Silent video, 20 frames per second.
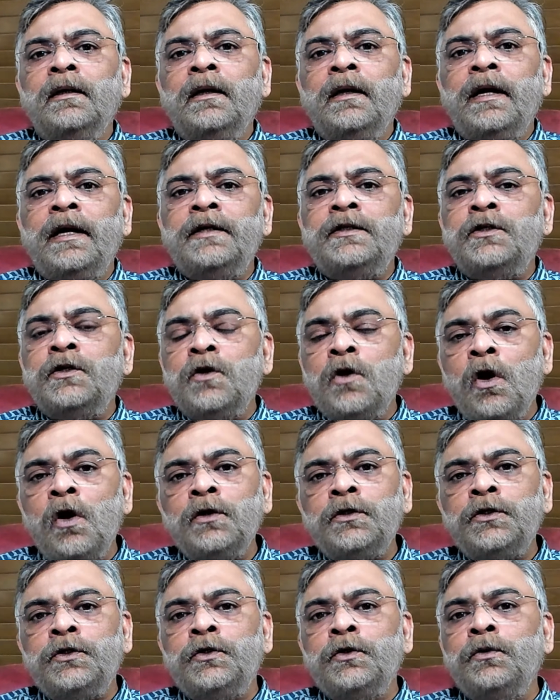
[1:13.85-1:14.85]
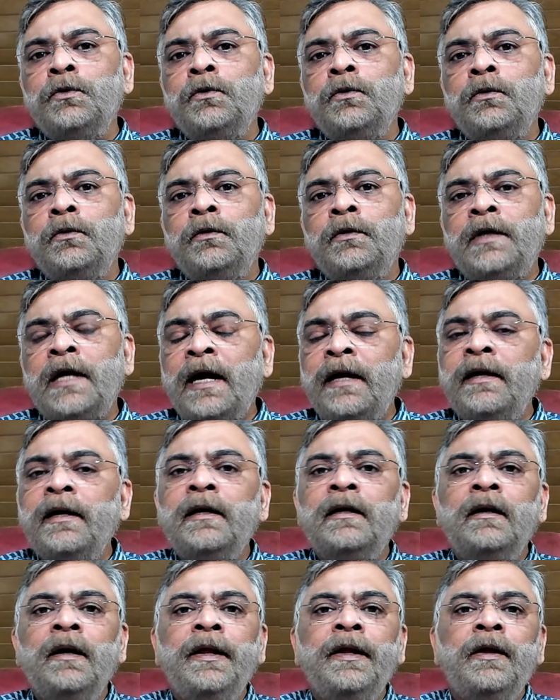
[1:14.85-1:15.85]
is not to
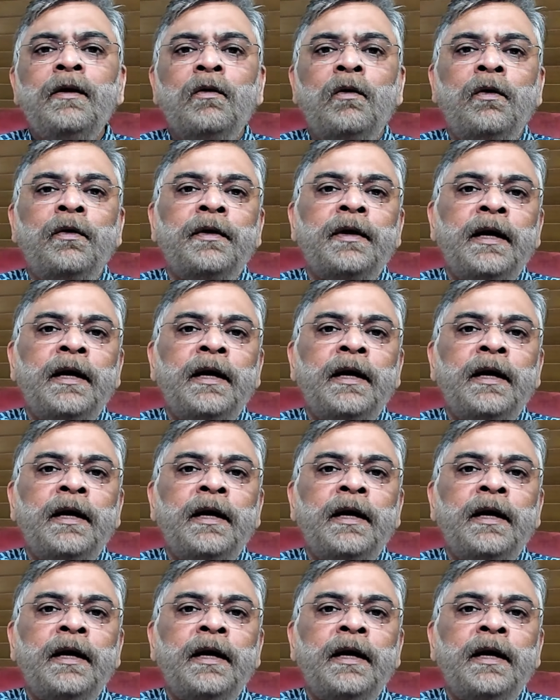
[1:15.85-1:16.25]
directly or